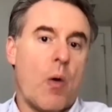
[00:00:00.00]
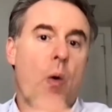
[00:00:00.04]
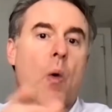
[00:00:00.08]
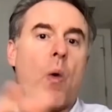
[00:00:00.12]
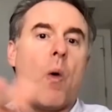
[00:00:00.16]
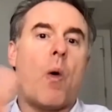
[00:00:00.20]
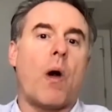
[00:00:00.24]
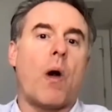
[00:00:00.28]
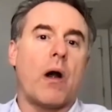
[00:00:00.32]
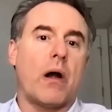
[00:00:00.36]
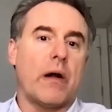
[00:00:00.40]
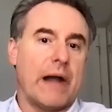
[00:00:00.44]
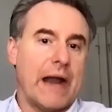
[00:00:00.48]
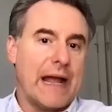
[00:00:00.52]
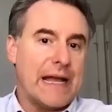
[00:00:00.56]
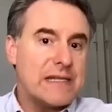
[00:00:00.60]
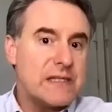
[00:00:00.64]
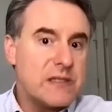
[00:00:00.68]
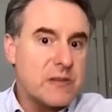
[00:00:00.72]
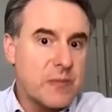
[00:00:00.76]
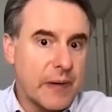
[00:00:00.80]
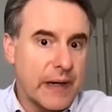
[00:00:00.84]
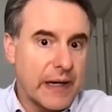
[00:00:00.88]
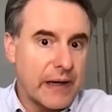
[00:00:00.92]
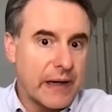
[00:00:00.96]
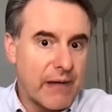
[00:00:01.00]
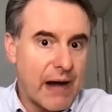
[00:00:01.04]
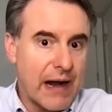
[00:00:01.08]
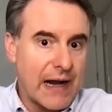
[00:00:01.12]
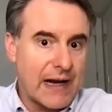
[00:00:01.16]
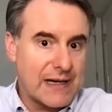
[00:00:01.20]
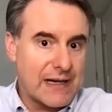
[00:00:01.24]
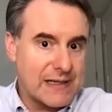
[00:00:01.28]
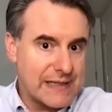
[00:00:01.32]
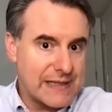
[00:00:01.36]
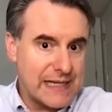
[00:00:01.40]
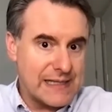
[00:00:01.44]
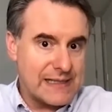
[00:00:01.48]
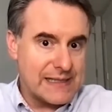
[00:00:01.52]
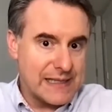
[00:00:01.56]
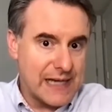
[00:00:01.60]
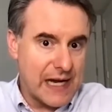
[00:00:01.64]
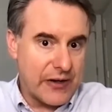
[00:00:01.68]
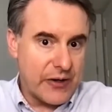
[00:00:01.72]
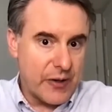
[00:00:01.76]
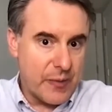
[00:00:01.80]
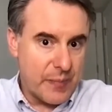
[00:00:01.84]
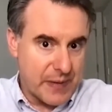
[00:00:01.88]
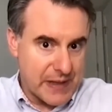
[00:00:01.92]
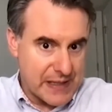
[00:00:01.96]
Or NetSuite, right? Because that's the
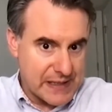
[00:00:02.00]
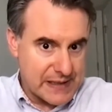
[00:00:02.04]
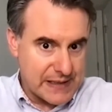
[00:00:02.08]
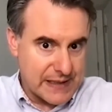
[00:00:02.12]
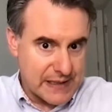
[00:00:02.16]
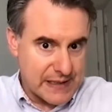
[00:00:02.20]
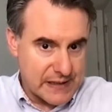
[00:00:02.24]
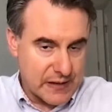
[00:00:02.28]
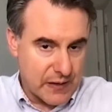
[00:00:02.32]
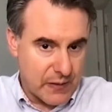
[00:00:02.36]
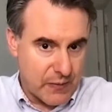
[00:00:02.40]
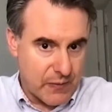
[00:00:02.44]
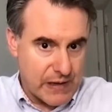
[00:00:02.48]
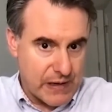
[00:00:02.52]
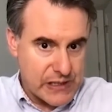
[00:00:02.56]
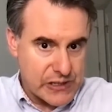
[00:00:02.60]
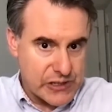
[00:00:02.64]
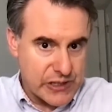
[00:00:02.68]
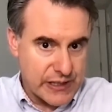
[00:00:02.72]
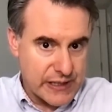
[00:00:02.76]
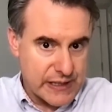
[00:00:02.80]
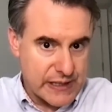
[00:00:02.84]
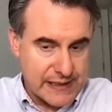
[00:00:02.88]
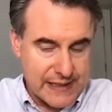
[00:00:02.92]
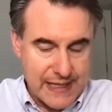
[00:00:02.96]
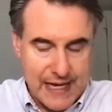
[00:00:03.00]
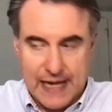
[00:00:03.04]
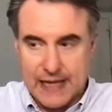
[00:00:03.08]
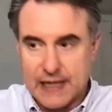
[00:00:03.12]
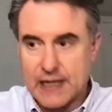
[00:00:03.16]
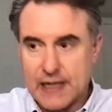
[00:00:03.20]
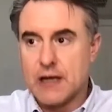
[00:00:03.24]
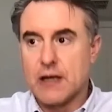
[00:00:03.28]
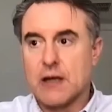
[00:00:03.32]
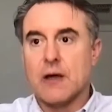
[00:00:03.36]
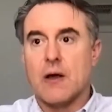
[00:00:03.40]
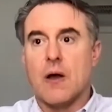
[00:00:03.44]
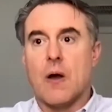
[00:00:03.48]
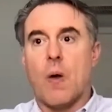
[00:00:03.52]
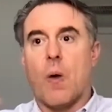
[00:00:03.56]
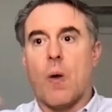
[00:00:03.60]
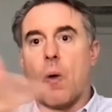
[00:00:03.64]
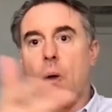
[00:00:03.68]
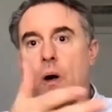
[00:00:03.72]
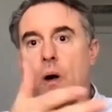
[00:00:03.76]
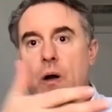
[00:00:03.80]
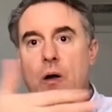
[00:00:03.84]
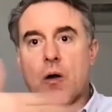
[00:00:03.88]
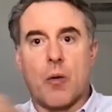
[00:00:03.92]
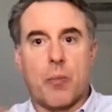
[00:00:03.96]
other piece of this equation, is that
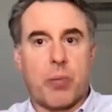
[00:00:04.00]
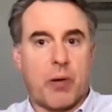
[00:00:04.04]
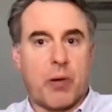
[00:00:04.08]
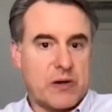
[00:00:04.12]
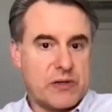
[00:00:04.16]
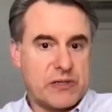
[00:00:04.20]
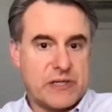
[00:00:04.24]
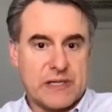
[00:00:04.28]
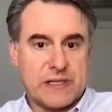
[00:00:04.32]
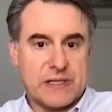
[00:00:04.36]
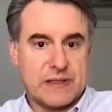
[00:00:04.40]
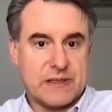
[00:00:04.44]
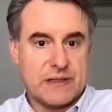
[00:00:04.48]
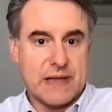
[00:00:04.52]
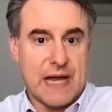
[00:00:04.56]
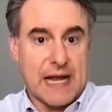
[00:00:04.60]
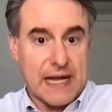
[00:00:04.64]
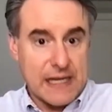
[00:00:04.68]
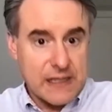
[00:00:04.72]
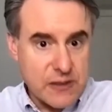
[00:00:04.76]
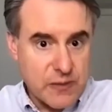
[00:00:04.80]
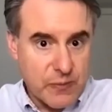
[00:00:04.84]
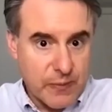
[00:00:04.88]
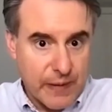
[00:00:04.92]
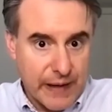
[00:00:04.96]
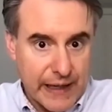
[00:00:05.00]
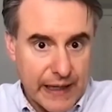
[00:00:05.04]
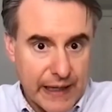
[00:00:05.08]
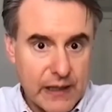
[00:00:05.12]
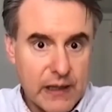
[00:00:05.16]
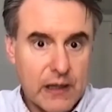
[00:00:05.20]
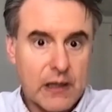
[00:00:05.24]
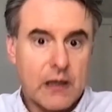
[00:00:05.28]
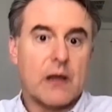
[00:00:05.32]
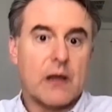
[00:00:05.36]
Oracle purchased NetSuite,